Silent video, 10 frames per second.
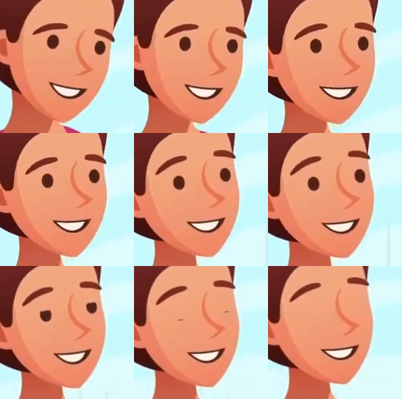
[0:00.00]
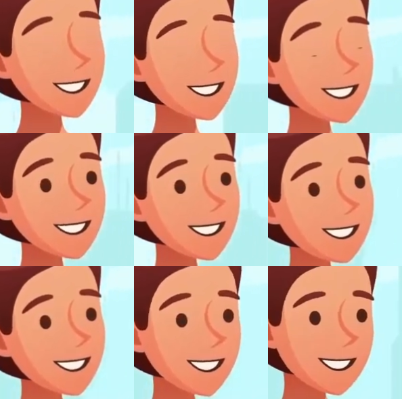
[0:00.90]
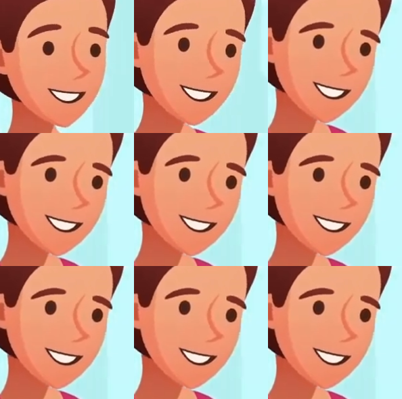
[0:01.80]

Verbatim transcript: you could create an action